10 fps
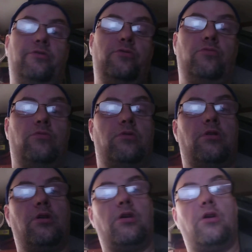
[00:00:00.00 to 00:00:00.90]
to
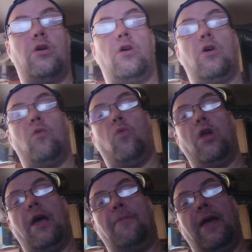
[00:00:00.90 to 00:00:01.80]
what
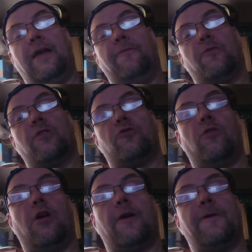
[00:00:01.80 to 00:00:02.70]
I paid for the
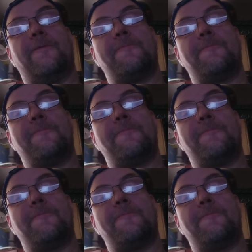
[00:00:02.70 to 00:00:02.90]
truck.